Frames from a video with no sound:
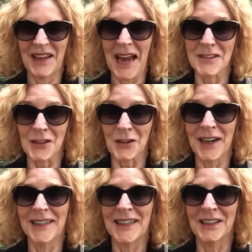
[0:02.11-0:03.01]
out
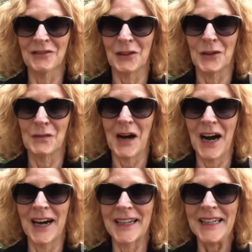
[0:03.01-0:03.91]
training for
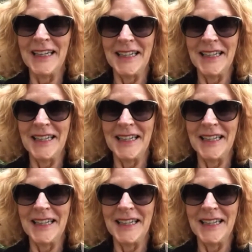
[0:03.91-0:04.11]
my